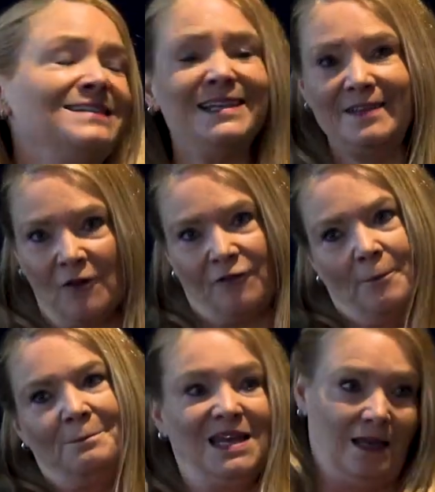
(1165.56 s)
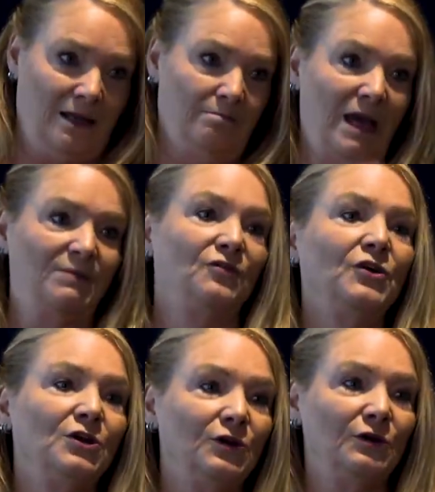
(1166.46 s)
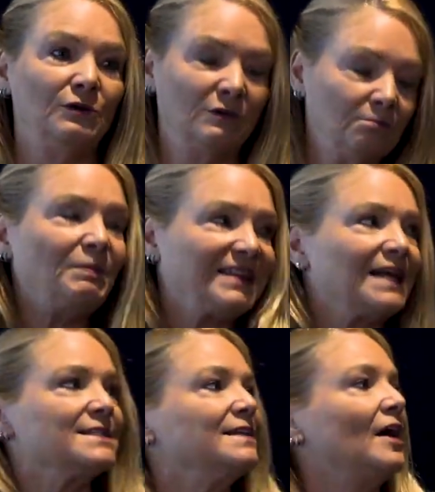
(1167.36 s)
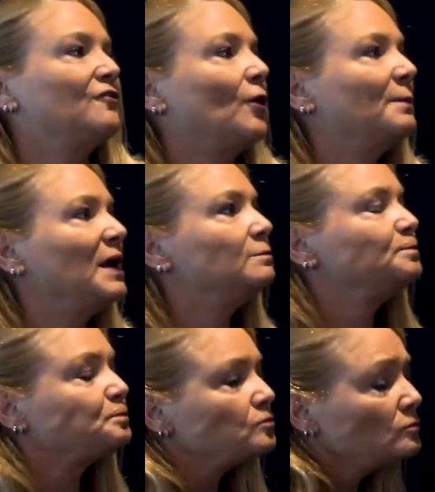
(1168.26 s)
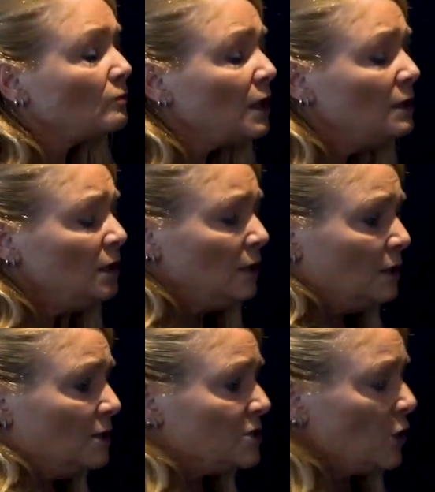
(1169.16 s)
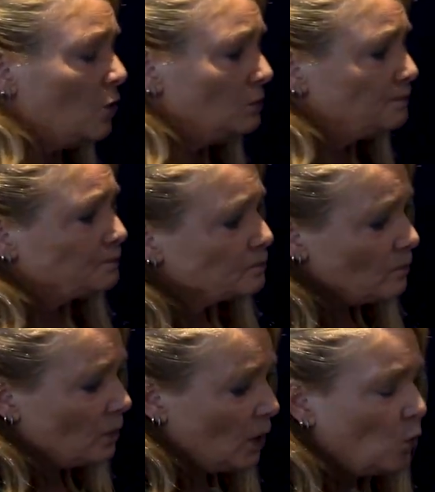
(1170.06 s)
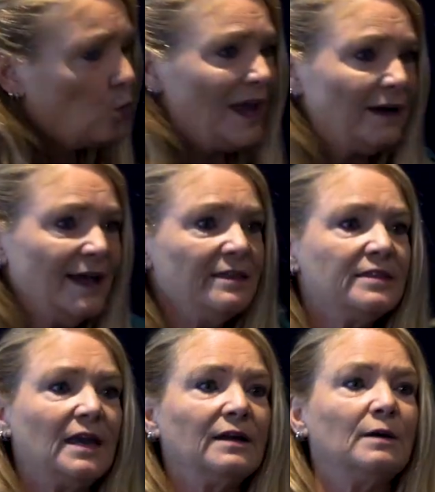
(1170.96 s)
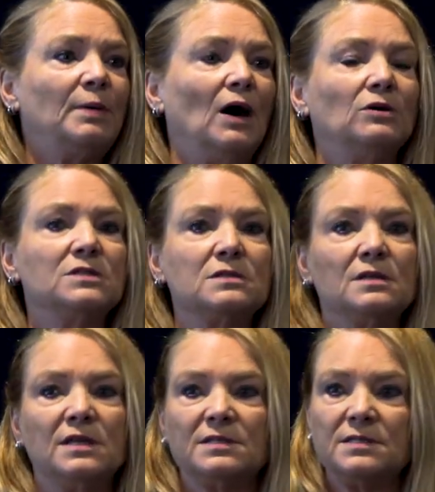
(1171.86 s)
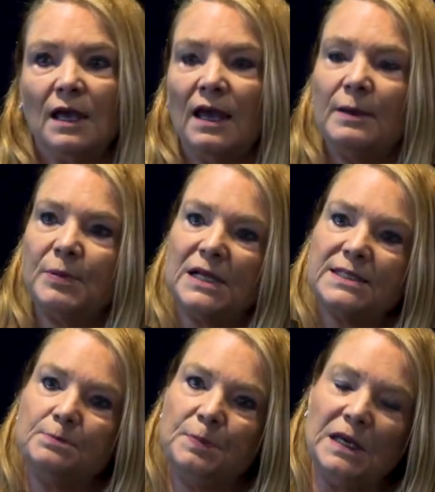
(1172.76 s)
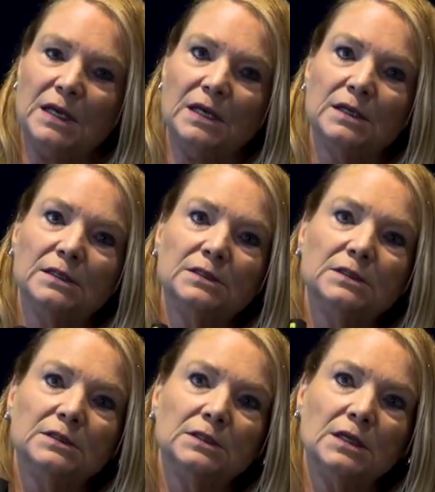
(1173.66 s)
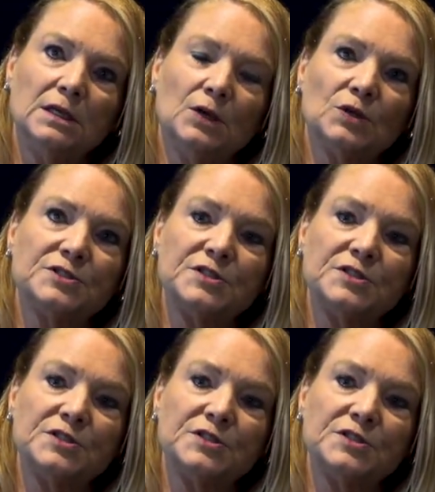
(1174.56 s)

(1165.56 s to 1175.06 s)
in there for me. Maybe for you, but that's in there for me. So when I think about this A plus B equals